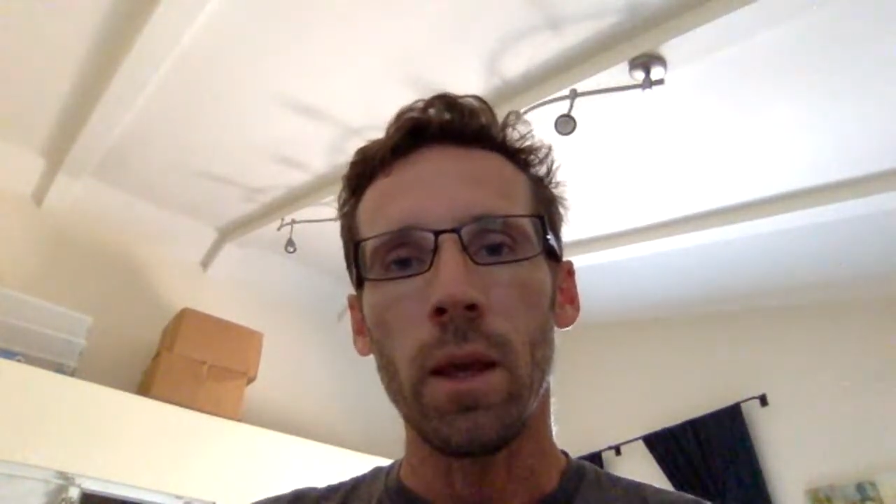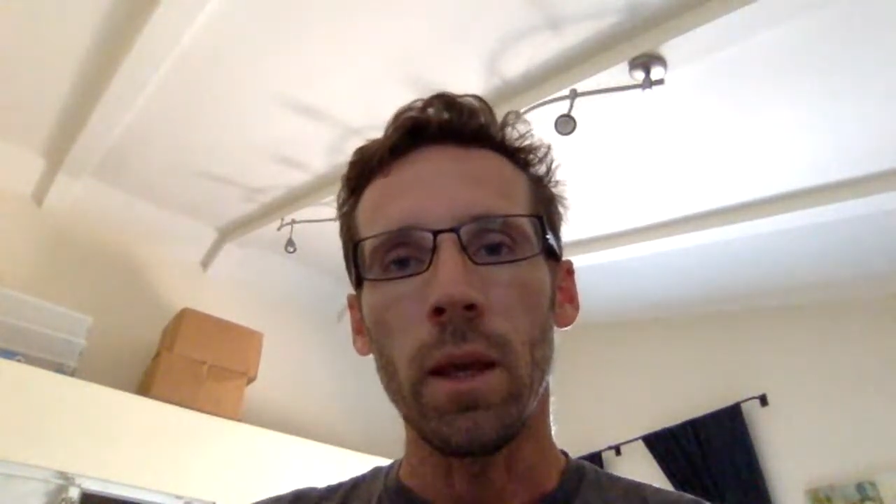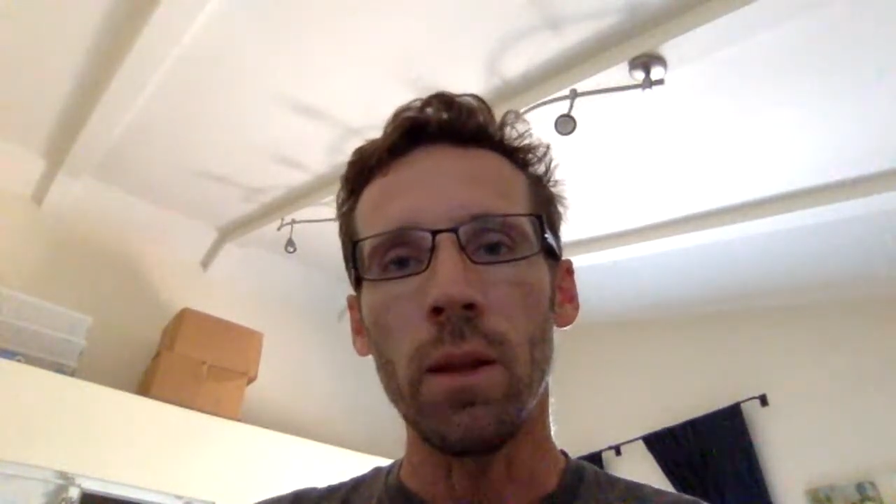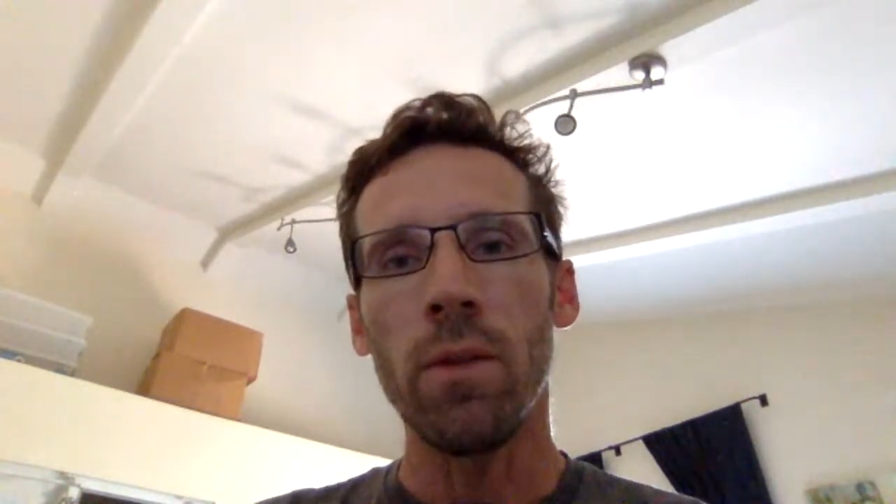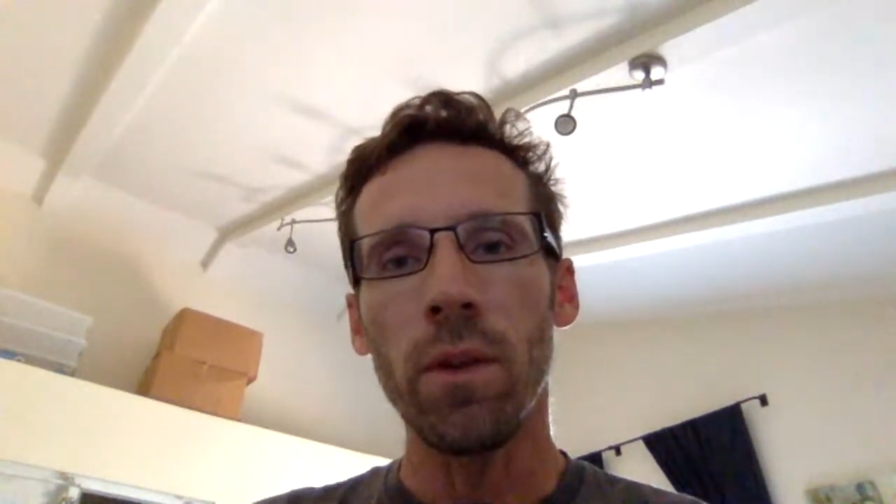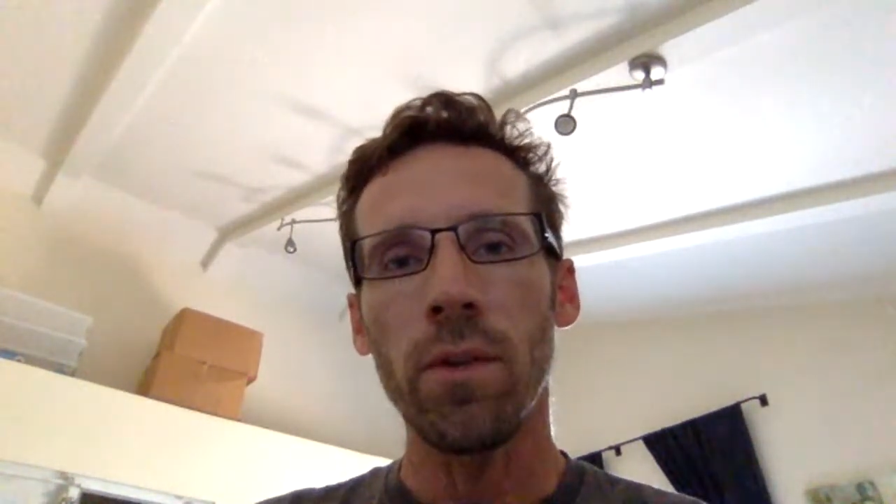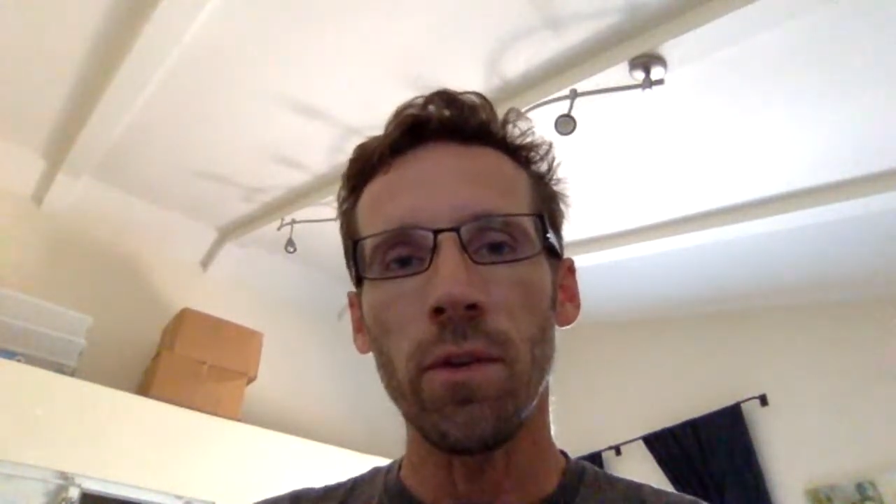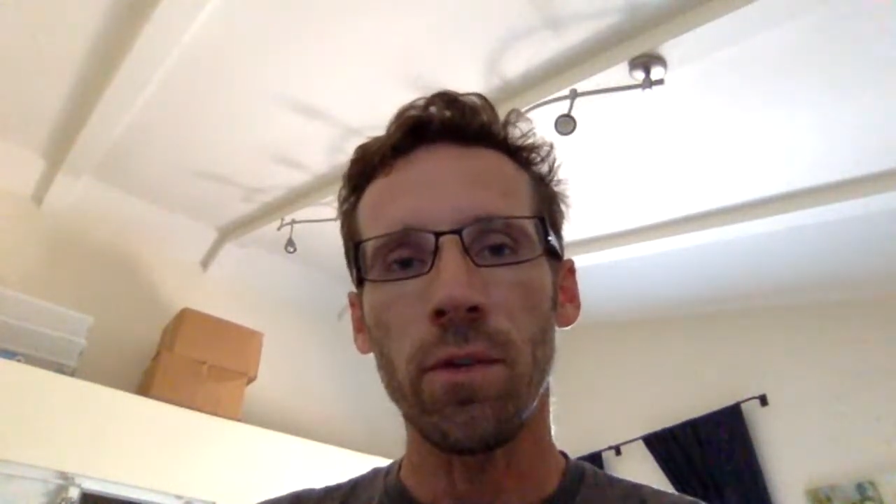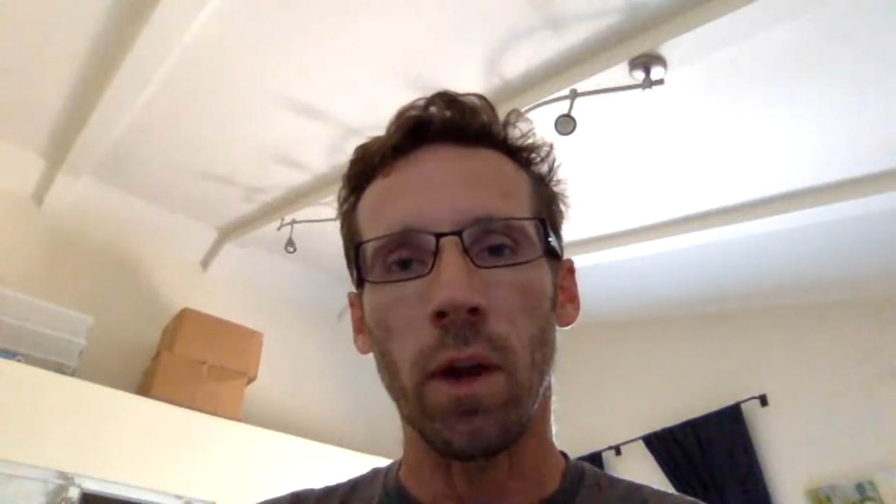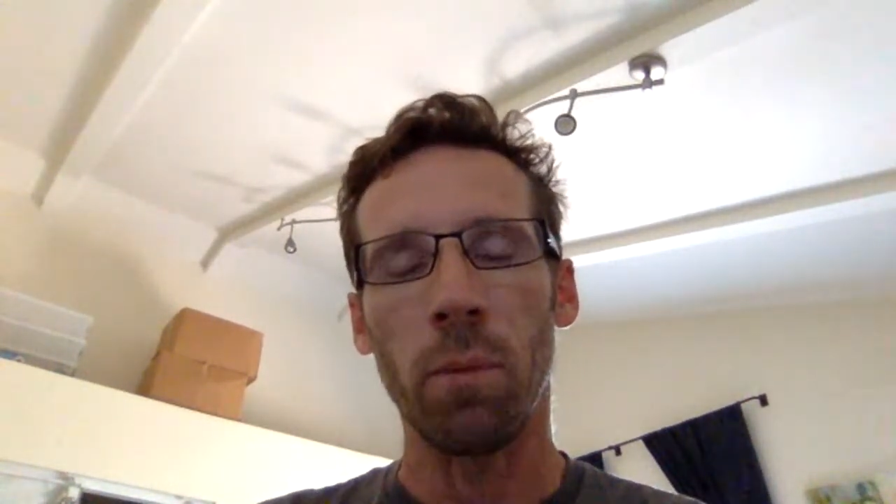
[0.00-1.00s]
in this
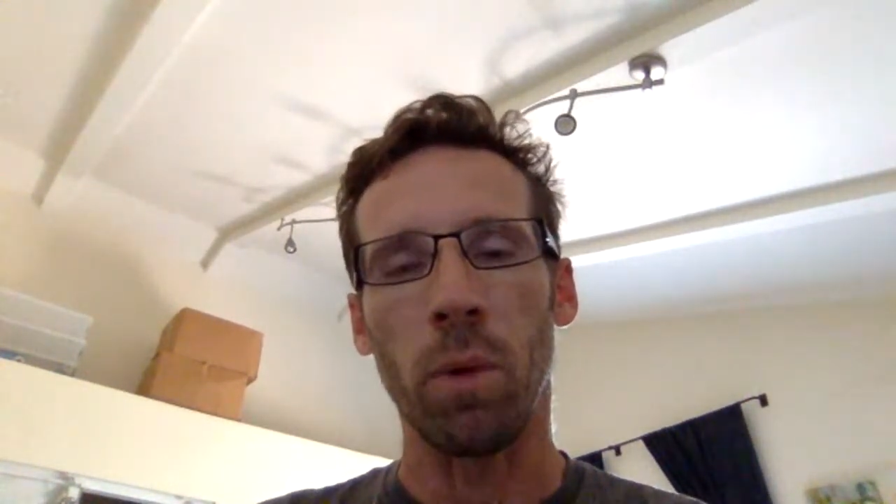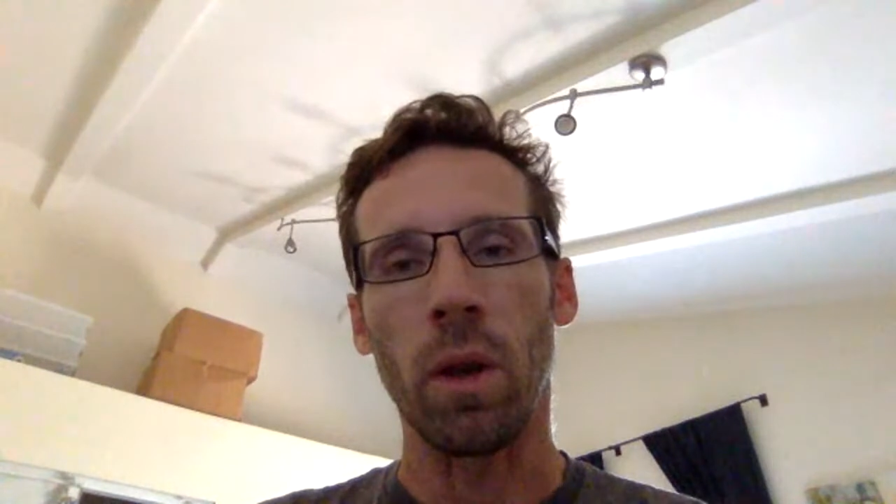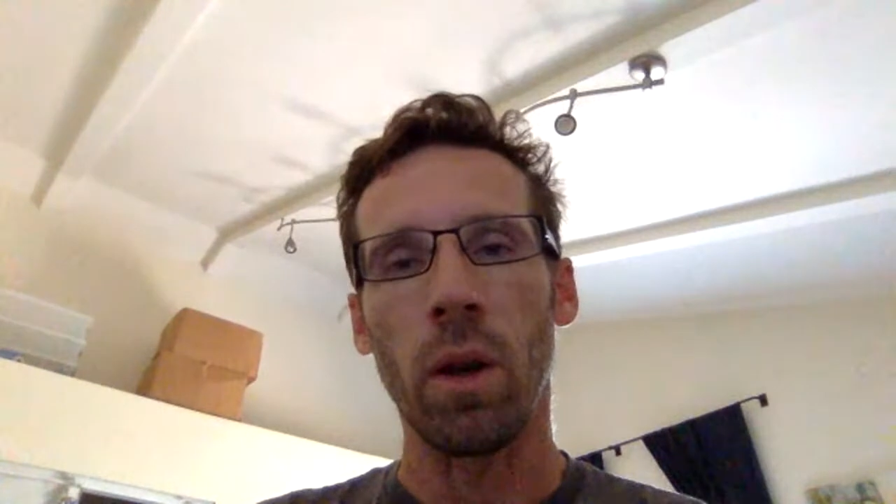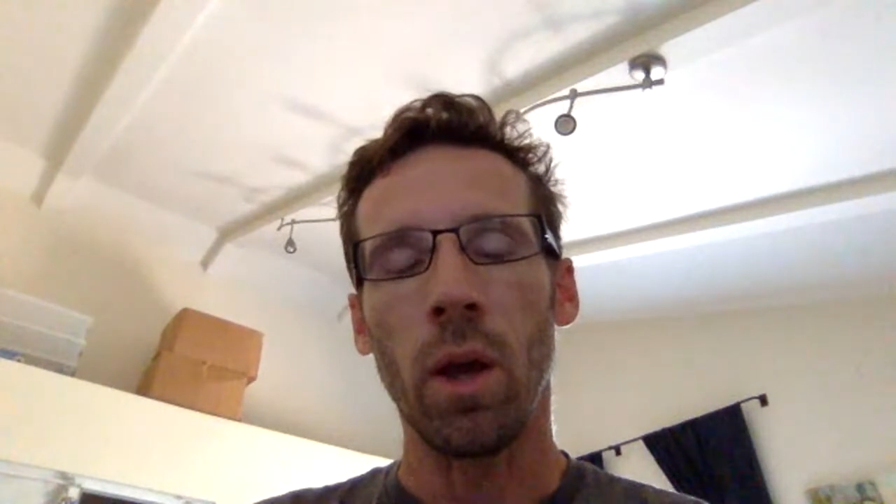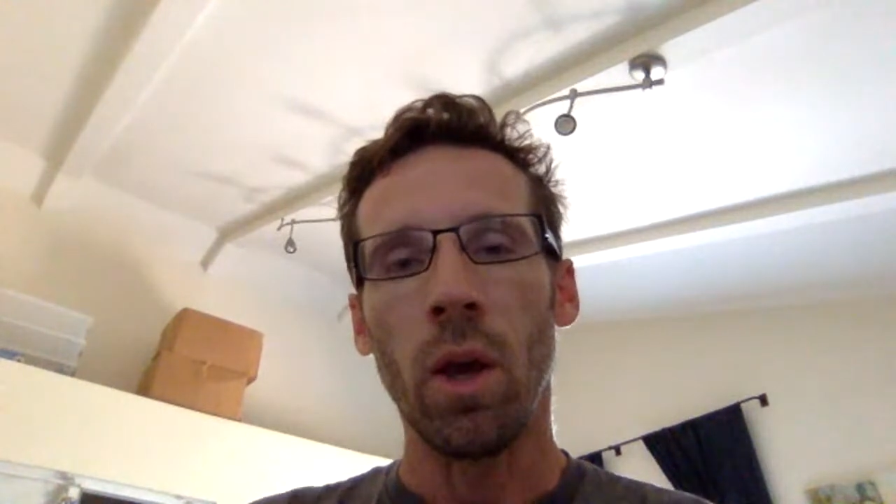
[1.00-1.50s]
assignment